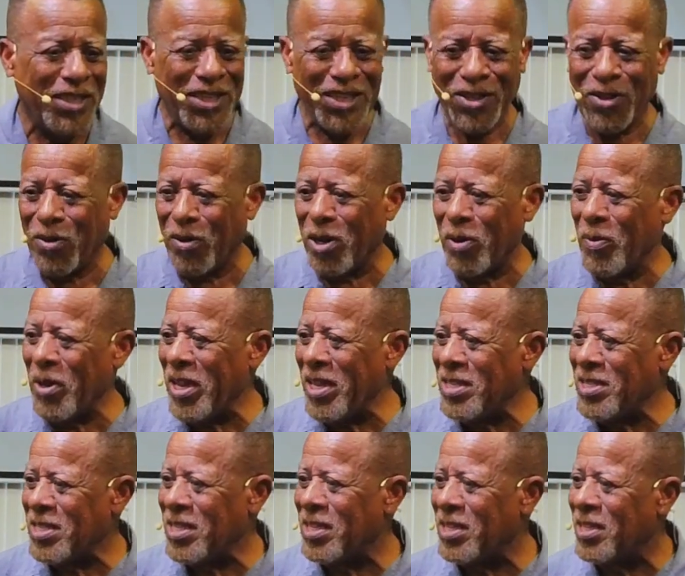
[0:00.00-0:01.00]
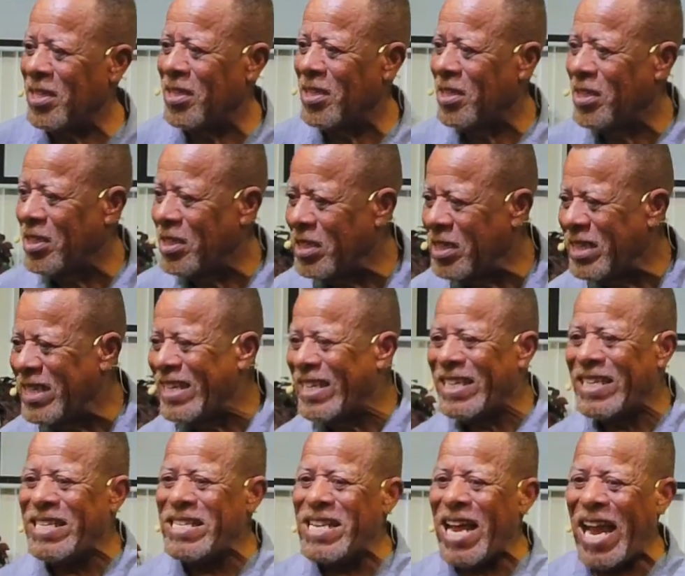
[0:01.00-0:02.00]
You know what it means?
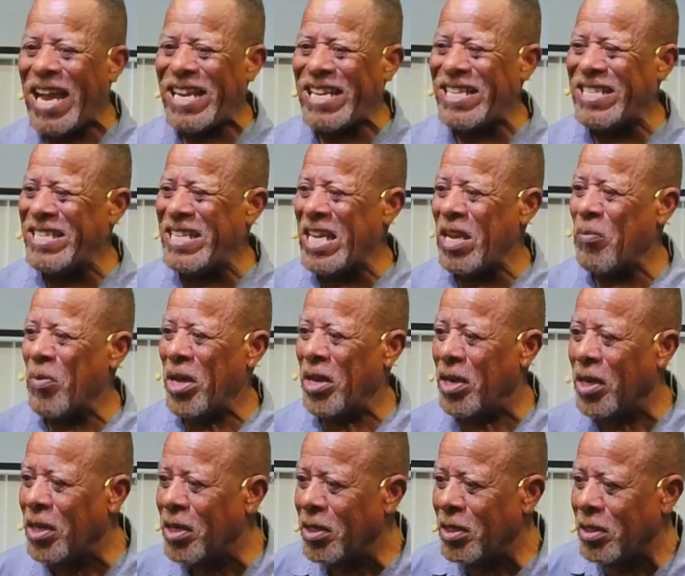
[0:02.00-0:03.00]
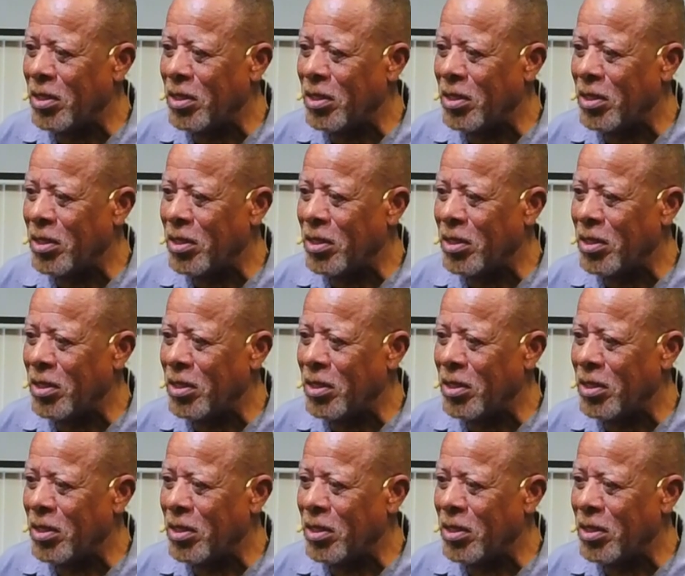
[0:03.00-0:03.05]
Night demon.